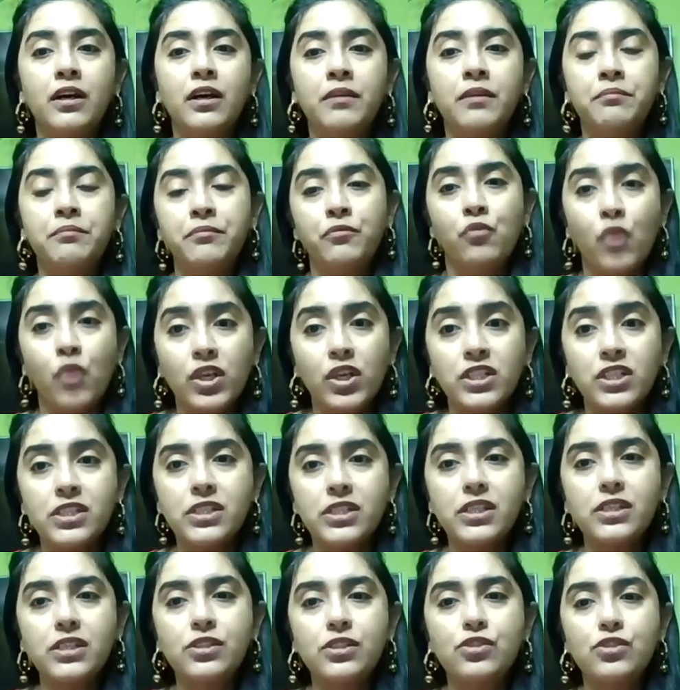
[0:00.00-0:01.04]

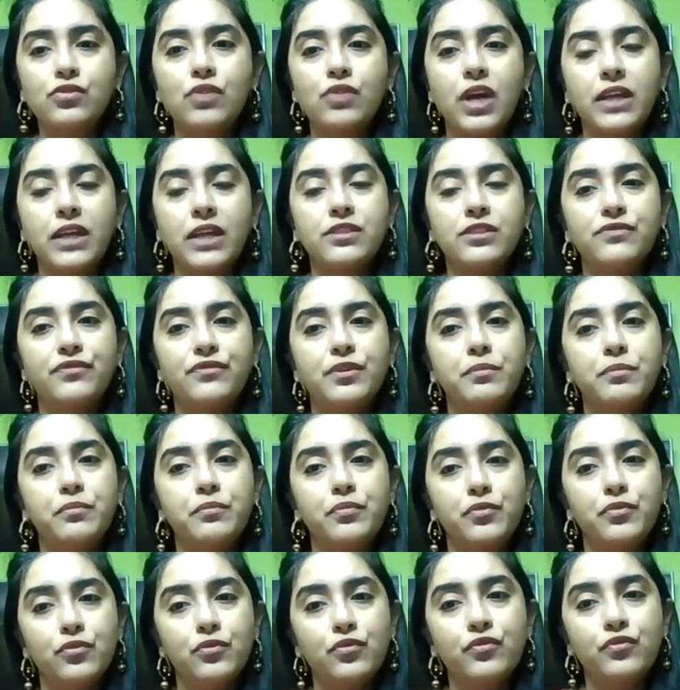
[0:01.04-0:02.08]
wanting to kind of
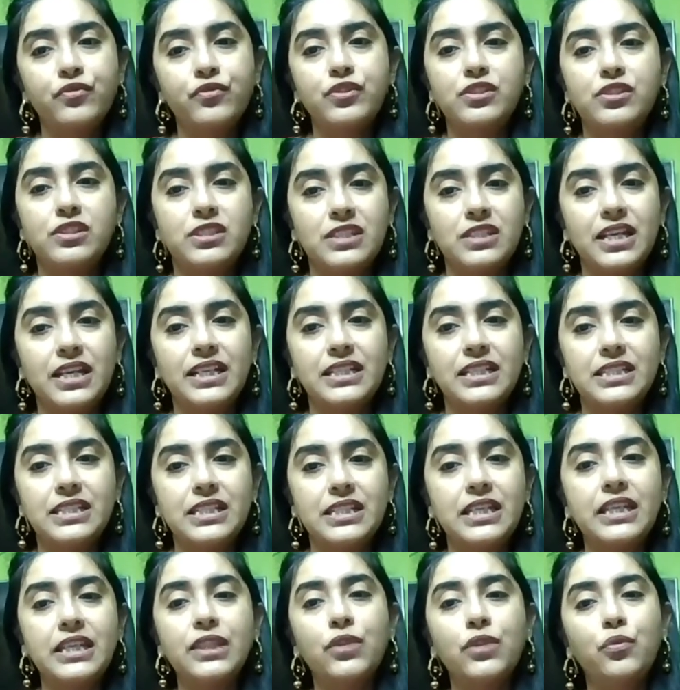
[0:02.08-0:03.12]
improve the society
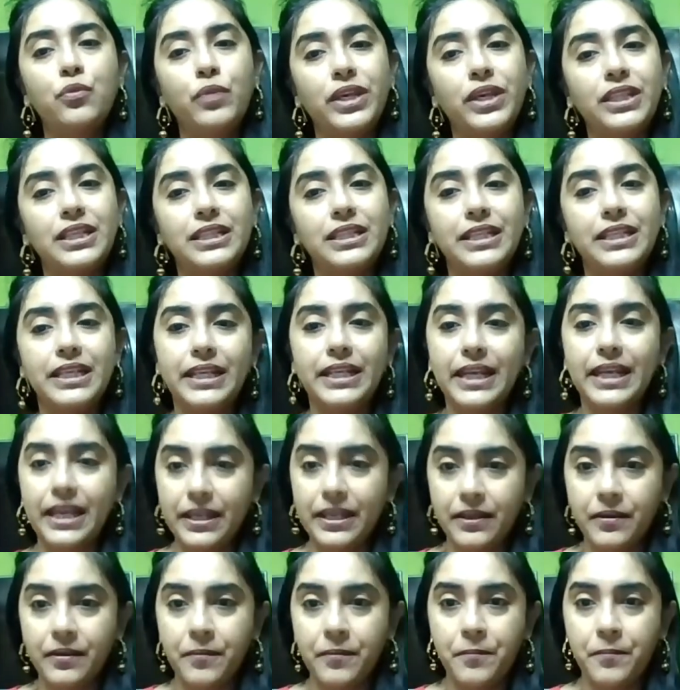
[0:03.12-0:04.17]
in the way that they
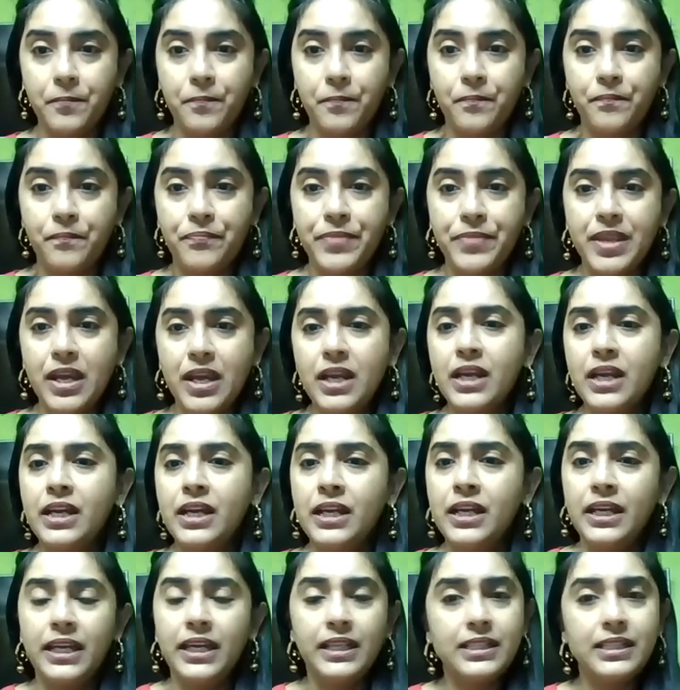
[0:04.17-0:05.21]
can.
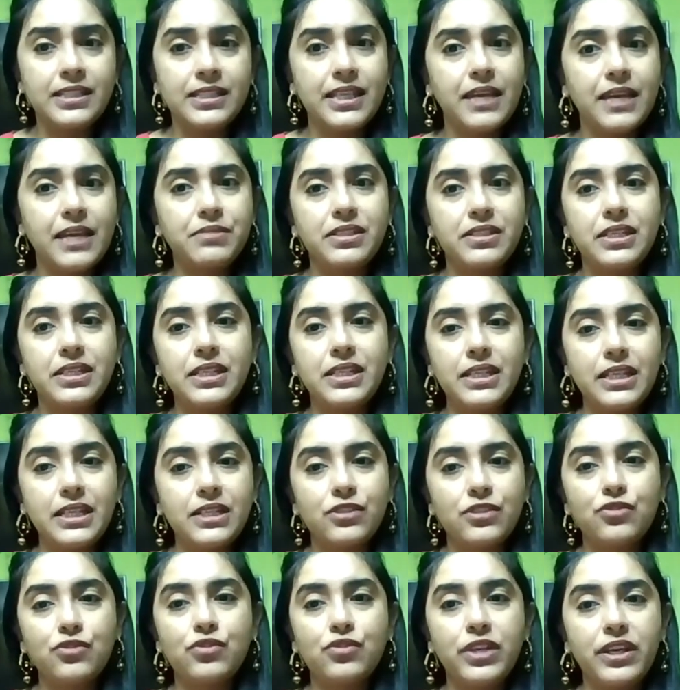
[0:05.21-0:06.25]
In the same series
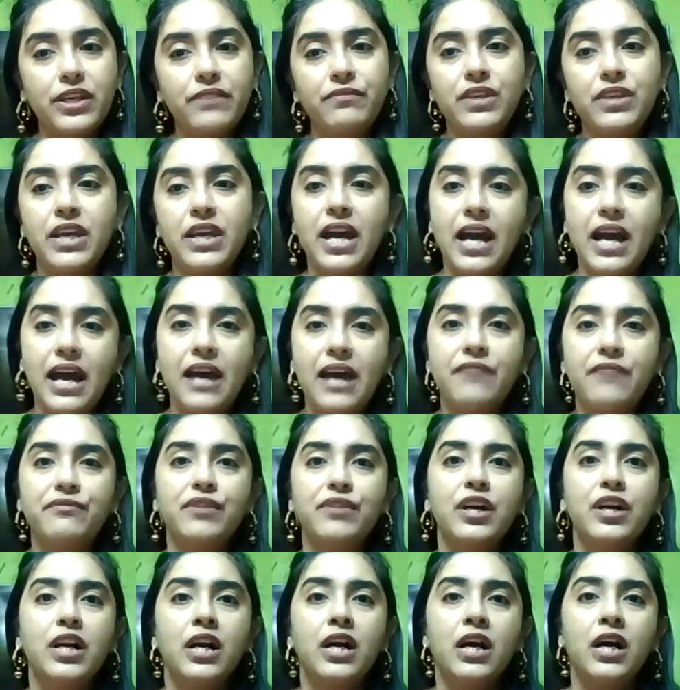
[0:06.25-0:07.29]
today, we have
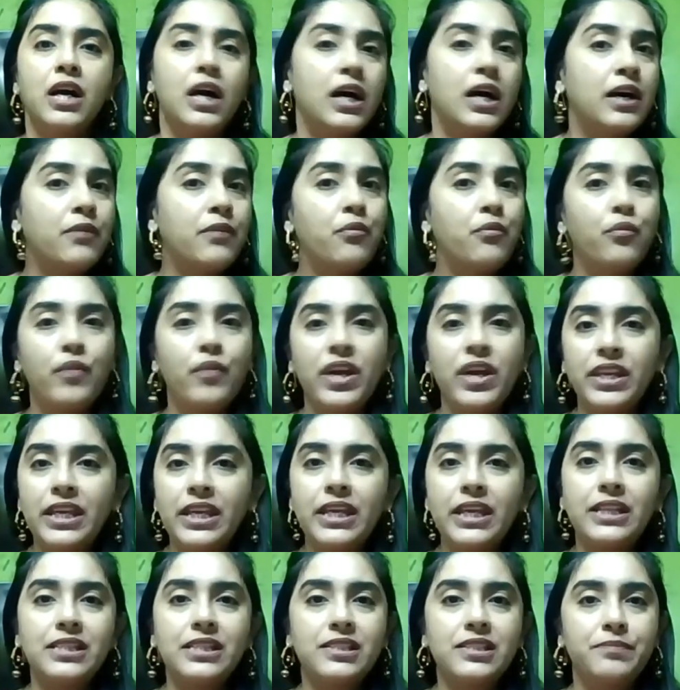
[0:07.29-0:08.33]
a very
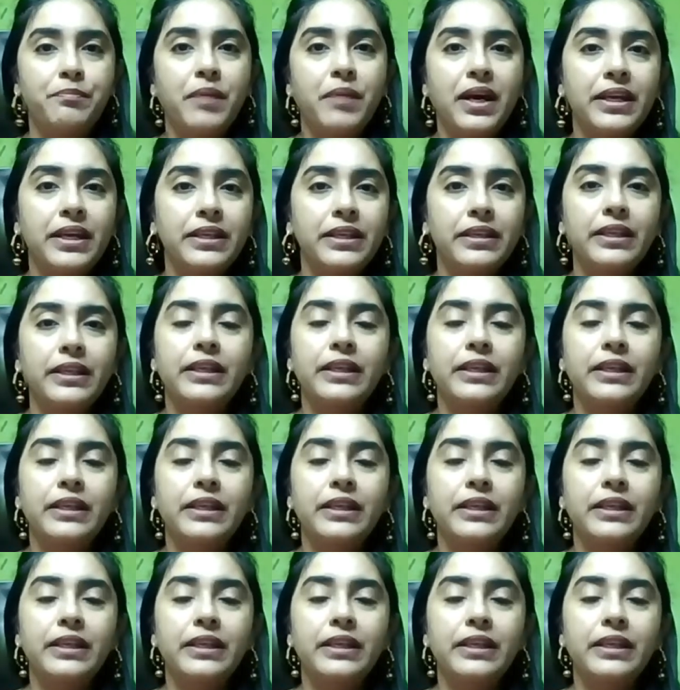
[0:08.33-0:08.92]
inspiring